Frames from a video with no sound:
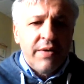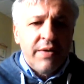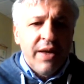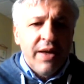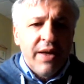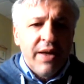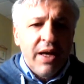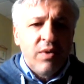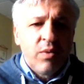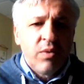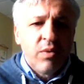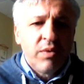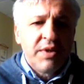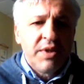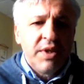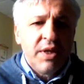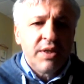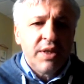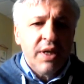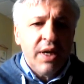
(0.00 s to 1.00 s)
then we will
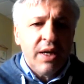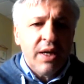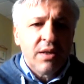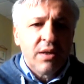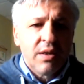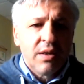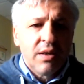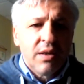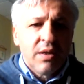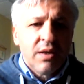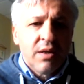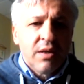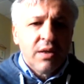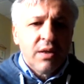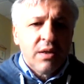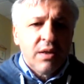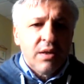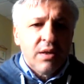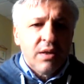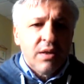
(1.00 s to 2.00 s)
see that
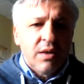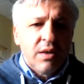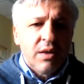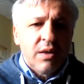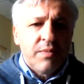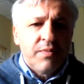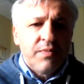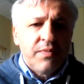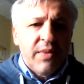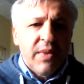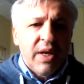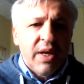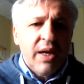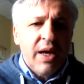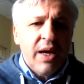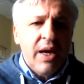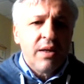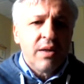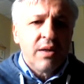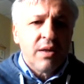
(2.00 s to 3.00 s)

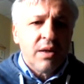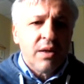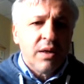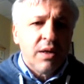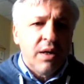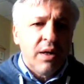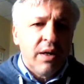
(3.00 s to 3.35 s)
again,